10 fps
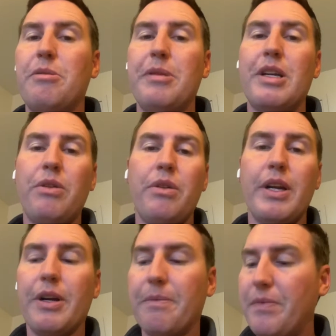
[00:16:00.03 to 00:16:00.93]
to be
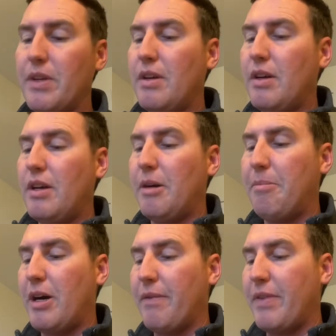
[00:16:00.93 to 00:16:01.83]
clear
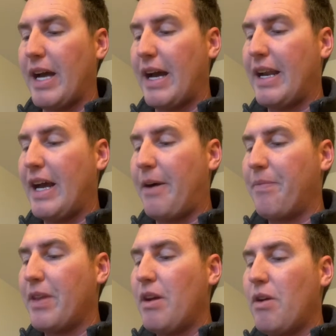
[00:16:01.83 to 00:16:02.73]
above that. Now,
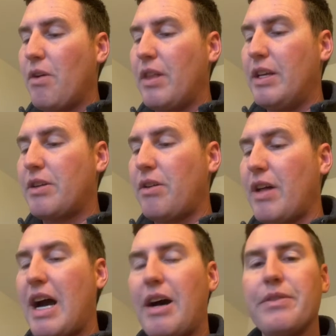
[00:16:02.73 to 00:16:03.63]
these
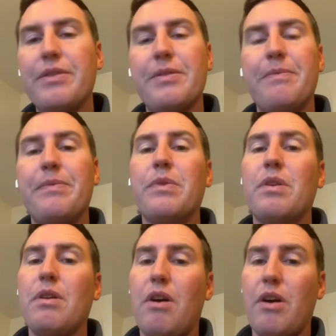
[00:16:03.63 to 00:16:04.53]
clouds
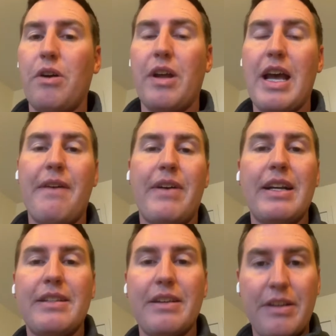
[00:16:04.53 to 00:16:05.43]
are going to have
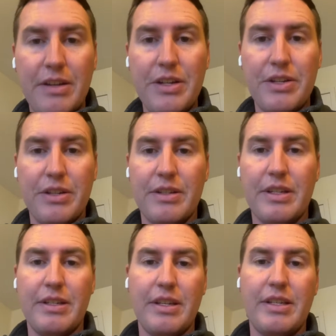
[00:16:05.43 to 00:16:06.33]
icing conditions
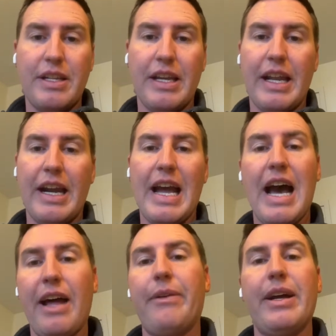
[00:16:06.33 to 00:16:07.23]
existing in it.
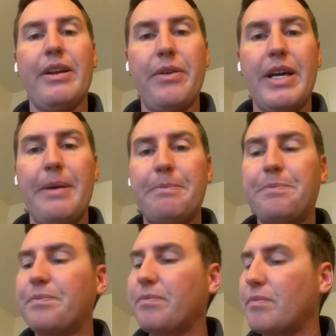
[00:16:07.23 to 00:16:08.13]
How do I know that?
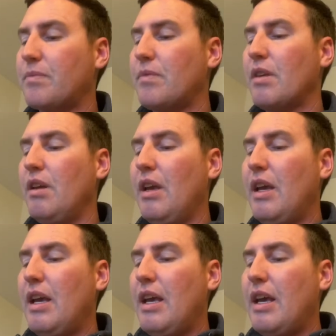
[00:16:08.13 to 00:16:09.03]

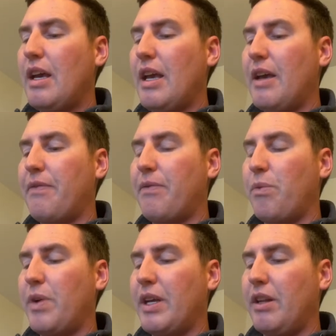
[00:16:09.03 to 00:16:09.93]
If
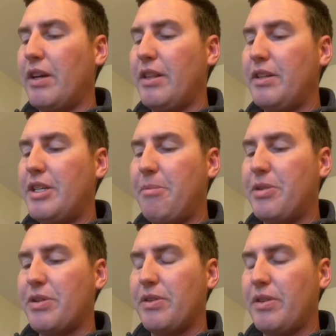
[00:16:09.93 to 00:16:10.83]
we look at the
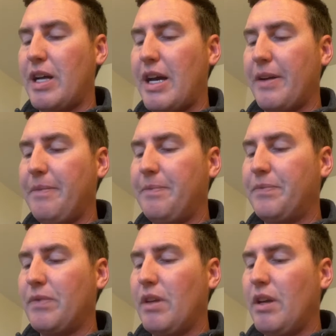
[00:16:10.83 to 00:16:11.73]
temperature line,
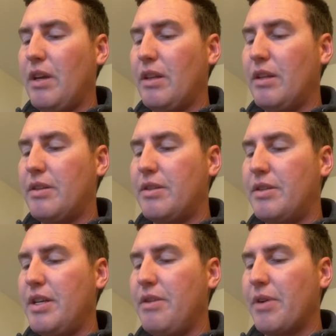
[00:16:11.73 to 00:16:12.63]
this is
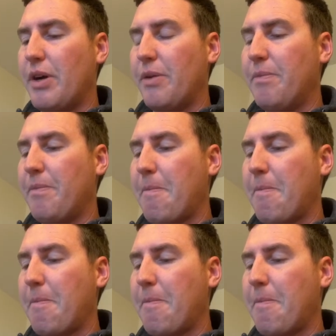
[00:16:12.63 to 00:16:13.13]
0,